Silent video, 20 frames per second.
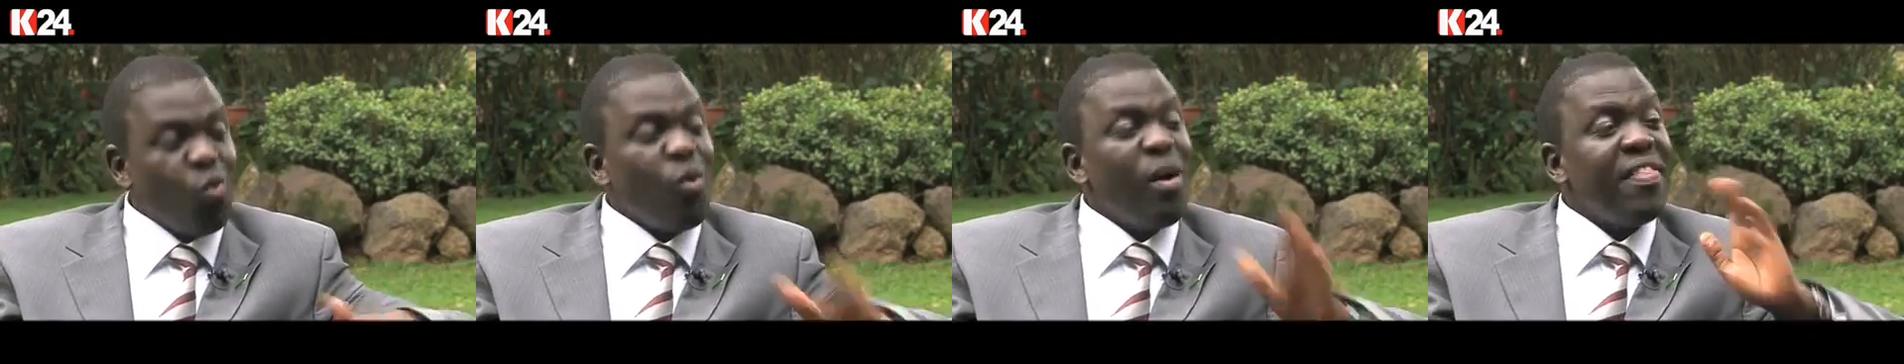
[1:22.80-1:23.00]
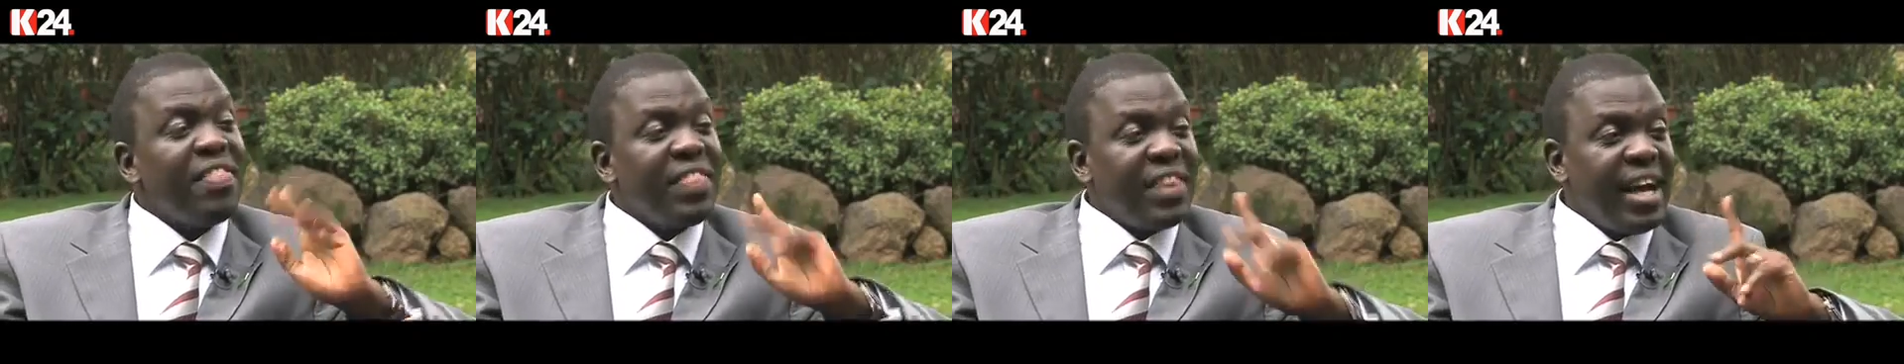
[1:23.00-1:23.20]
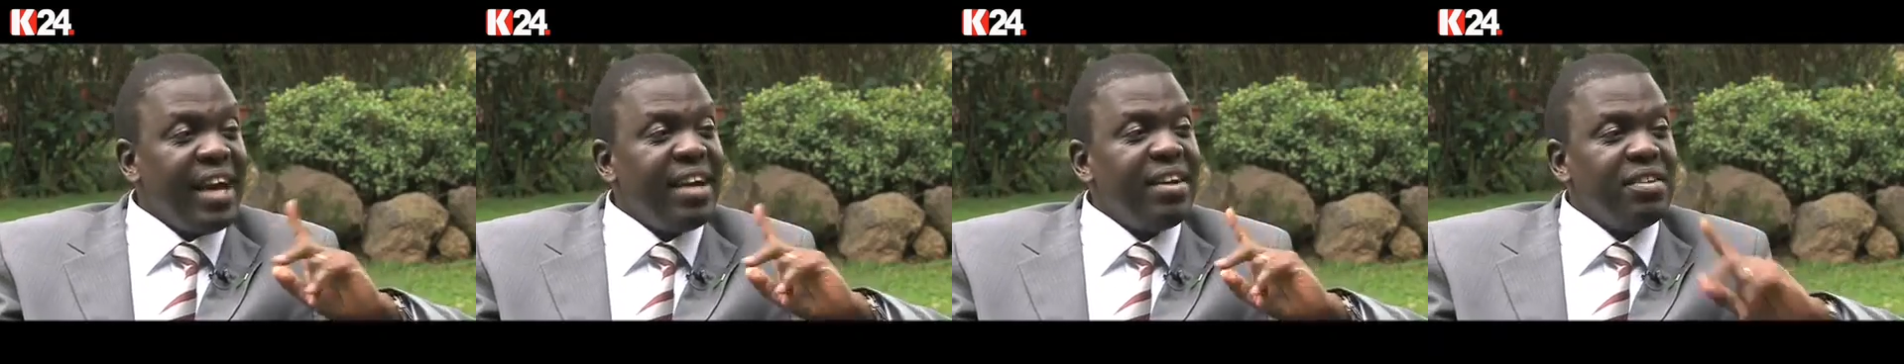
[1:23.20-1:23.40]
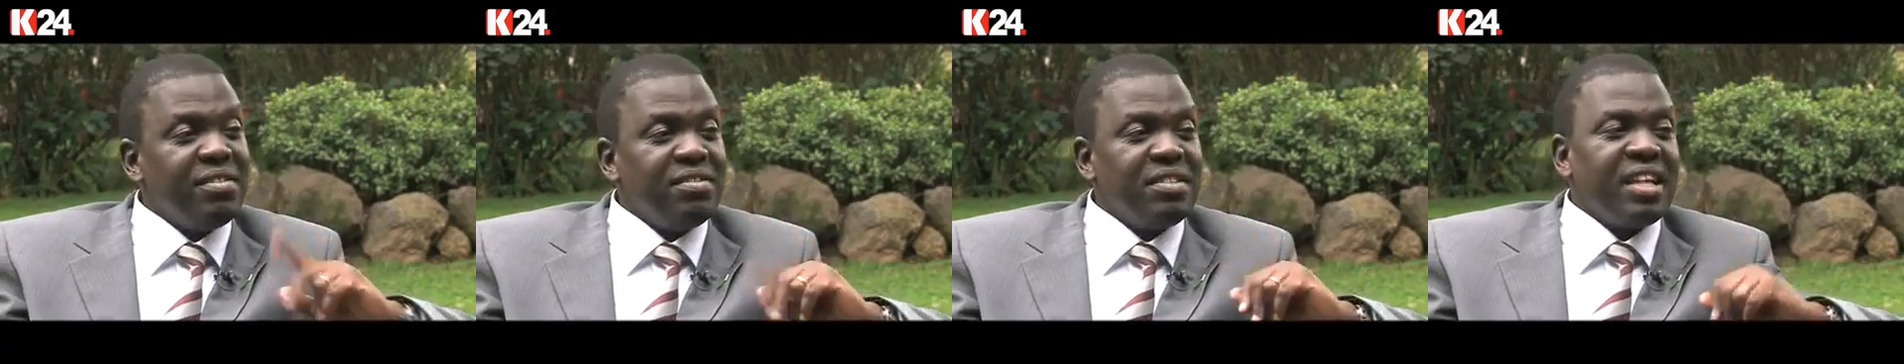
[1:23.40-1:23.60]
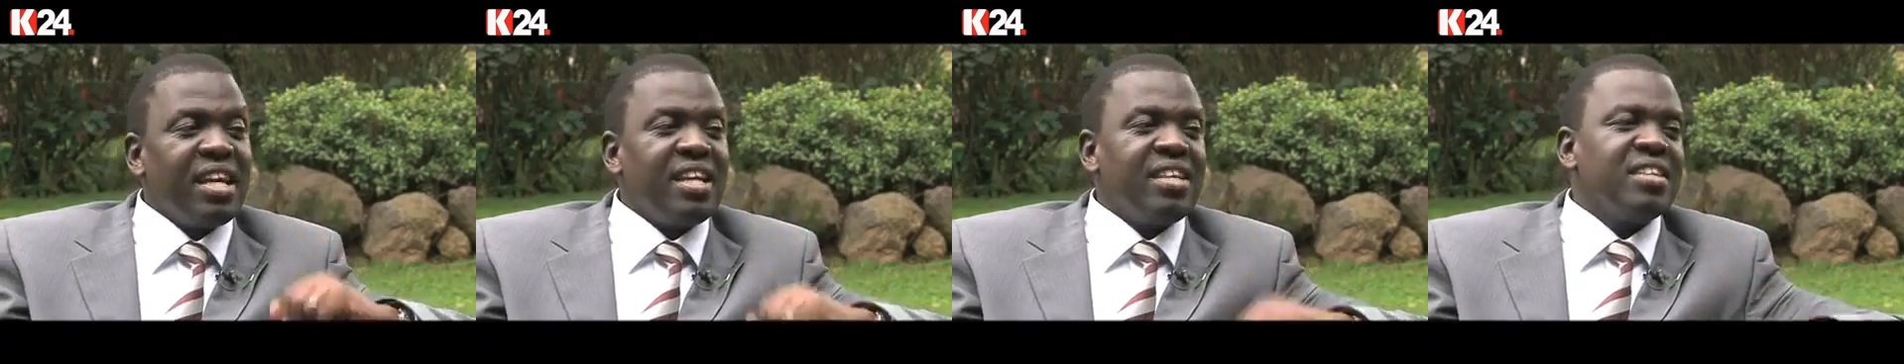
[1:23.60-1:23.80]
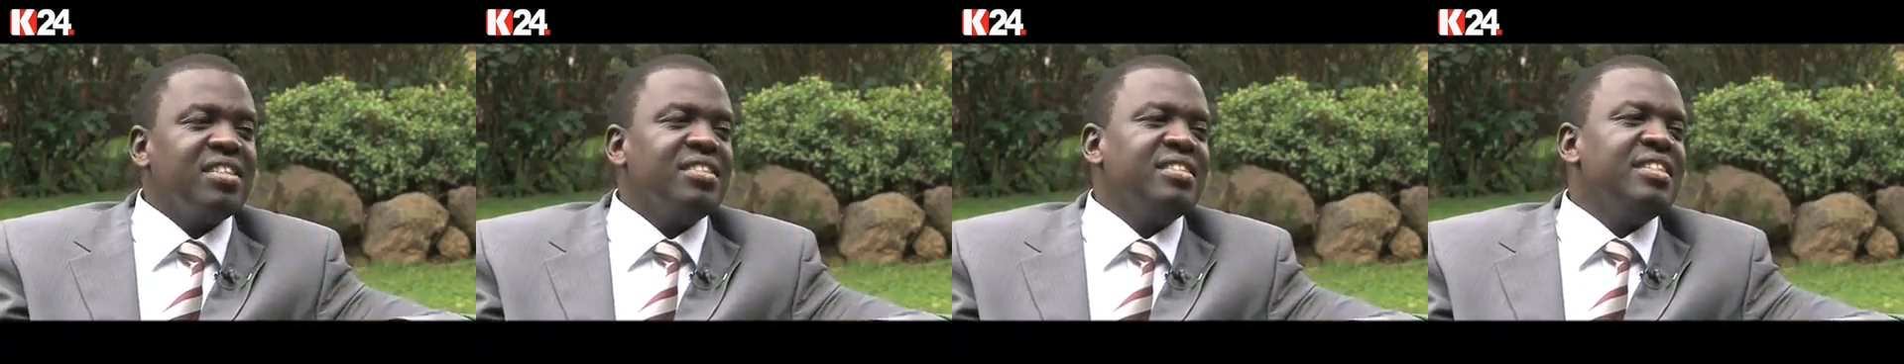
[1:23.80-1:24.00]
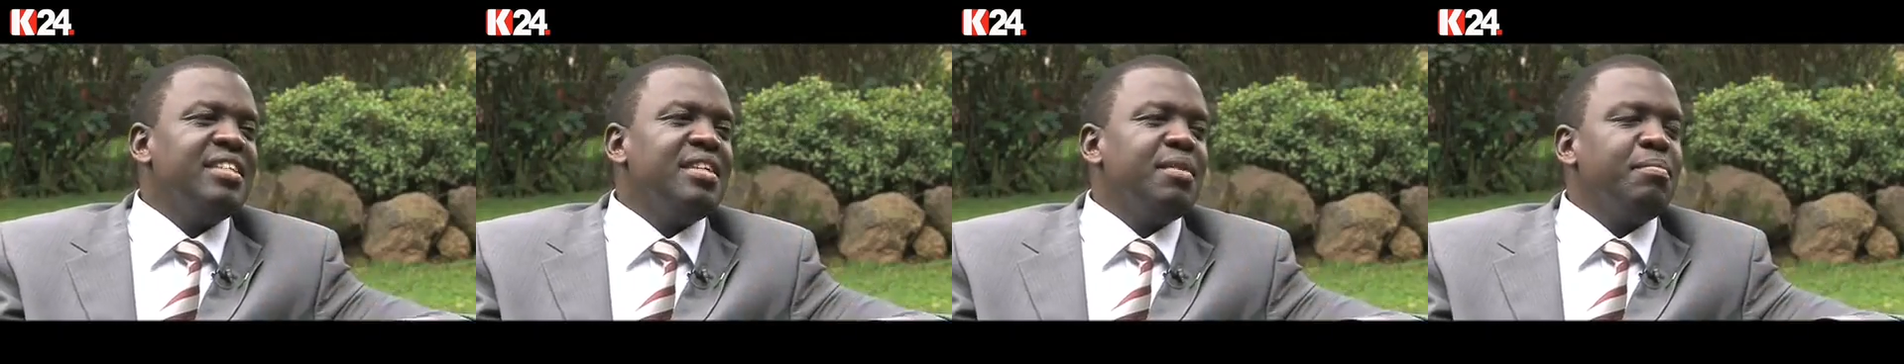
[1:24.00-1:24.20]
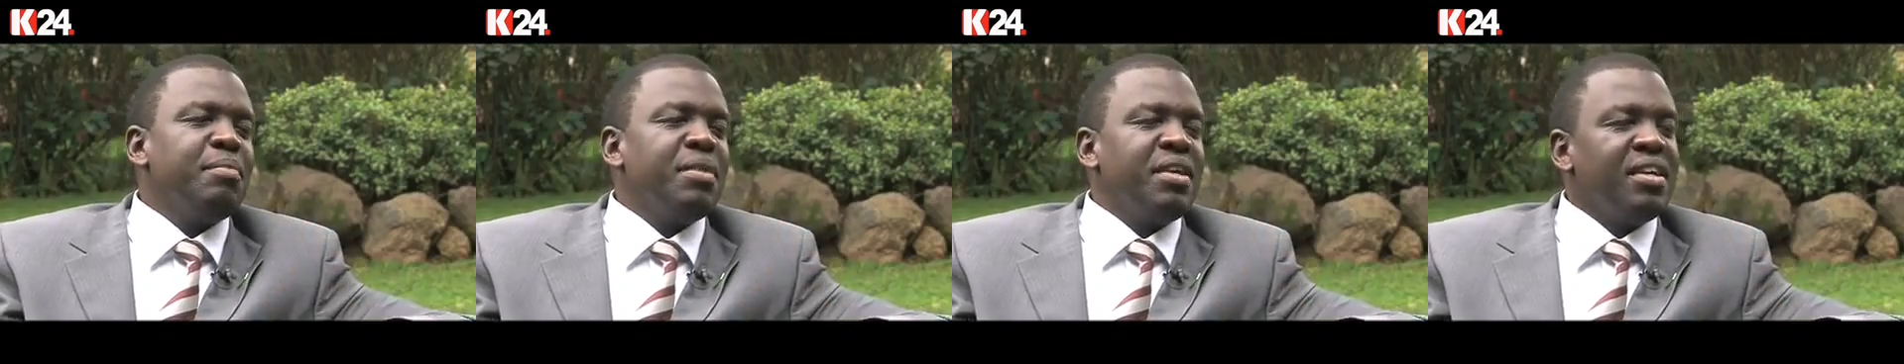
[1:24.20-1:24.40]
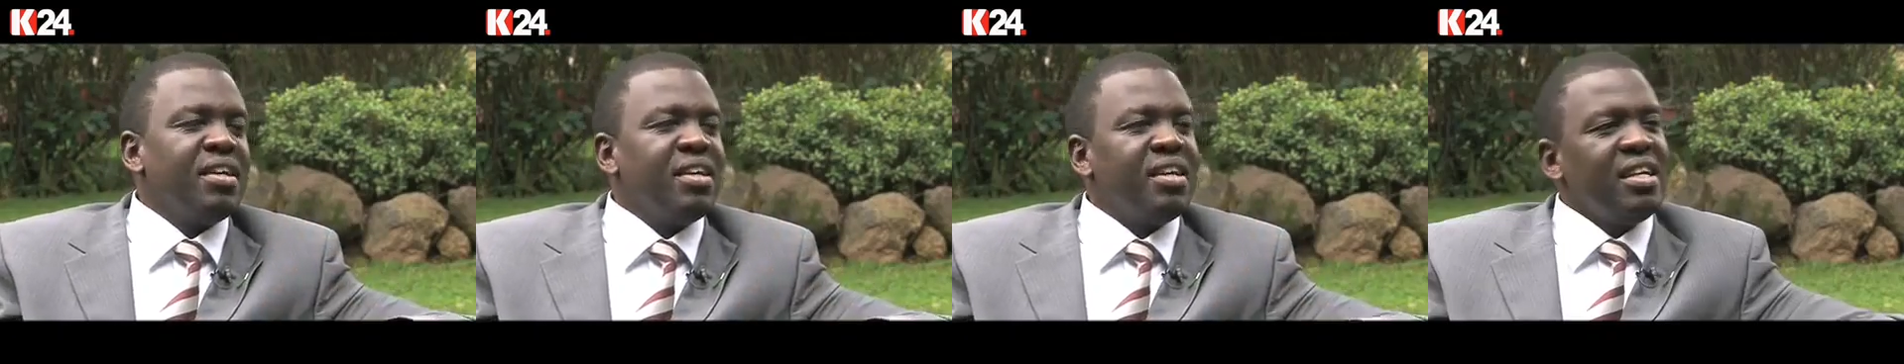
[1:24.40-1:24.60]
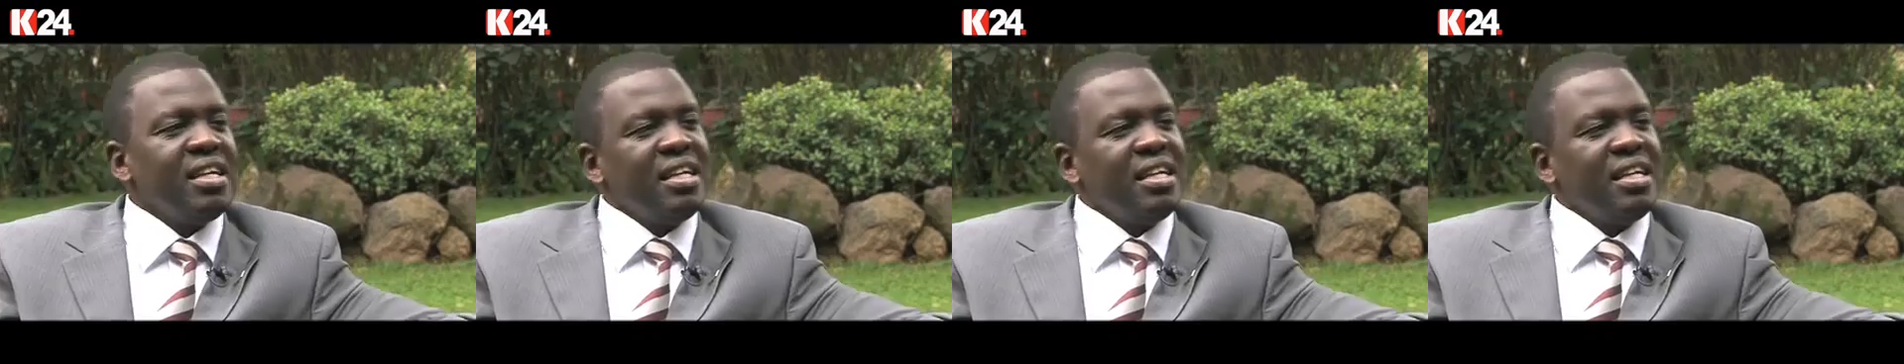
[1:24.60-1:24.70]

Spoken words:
1/3 of Kenya's GDP